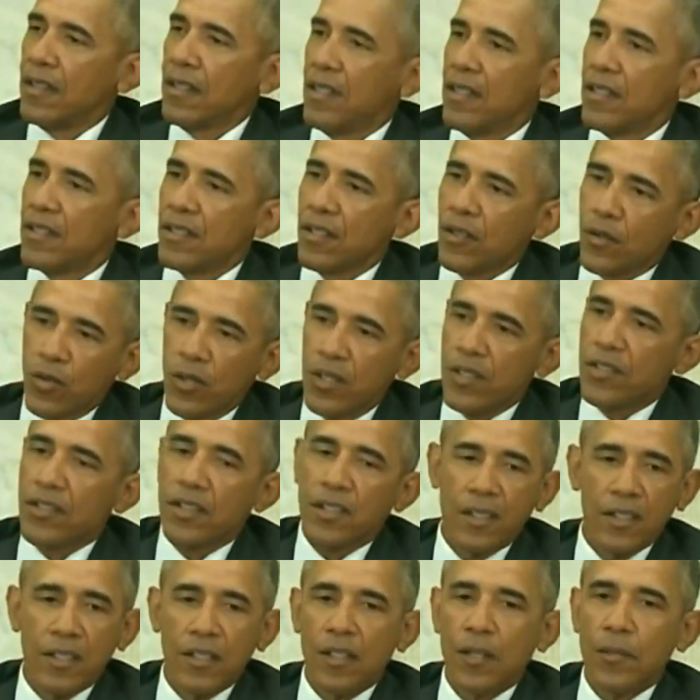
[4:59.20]
is
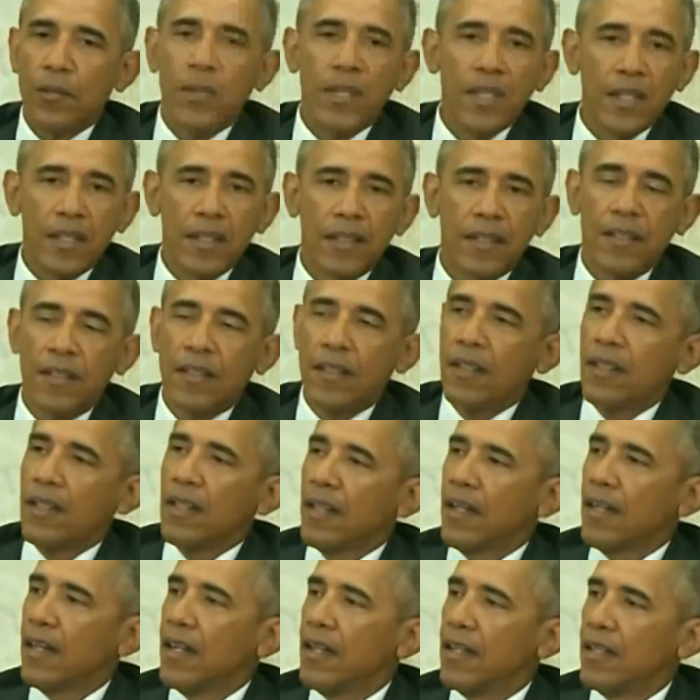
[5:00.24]
increasingly going to be
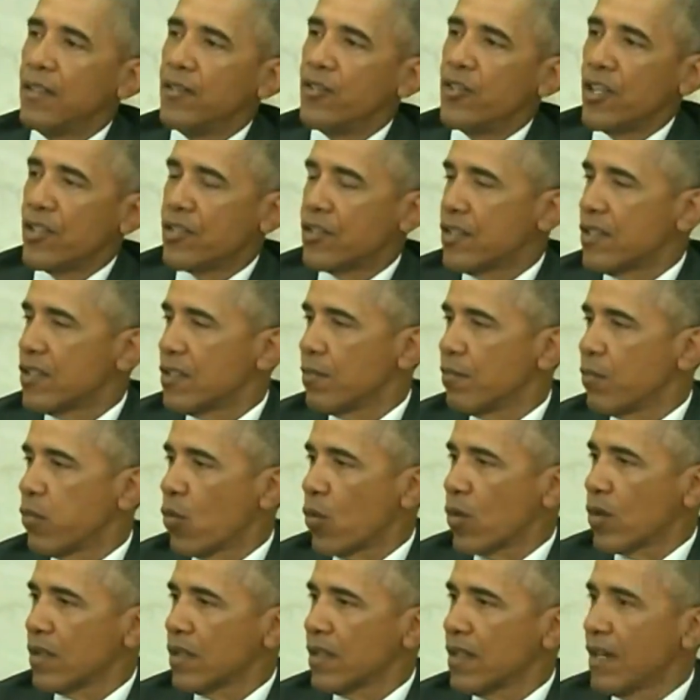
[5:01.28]
just as
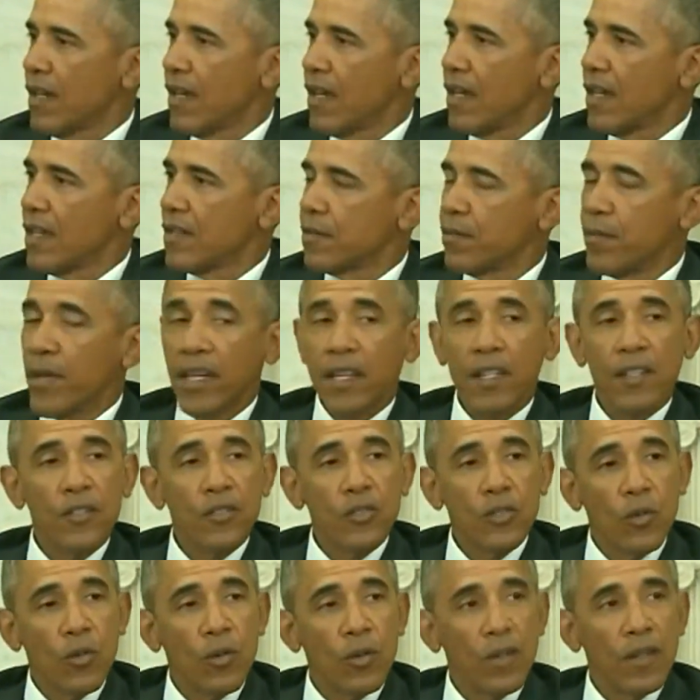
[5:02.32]
important as making
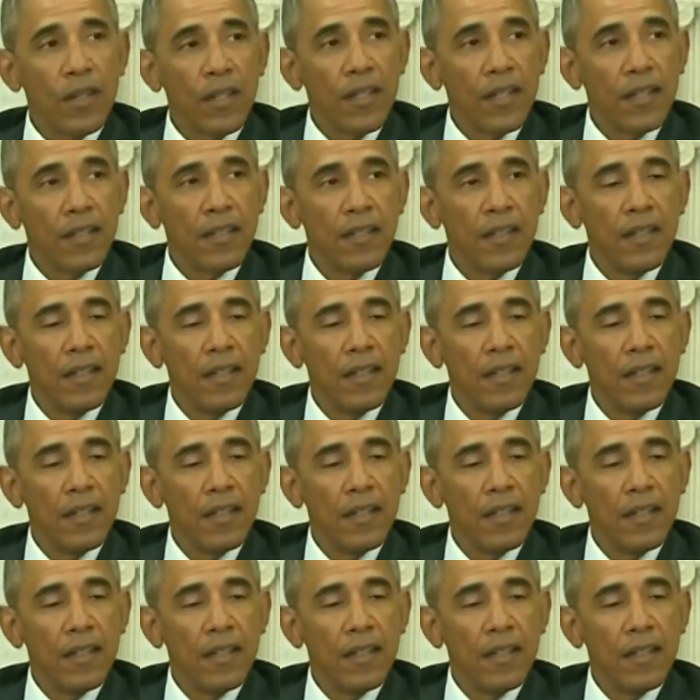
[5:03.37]
sure that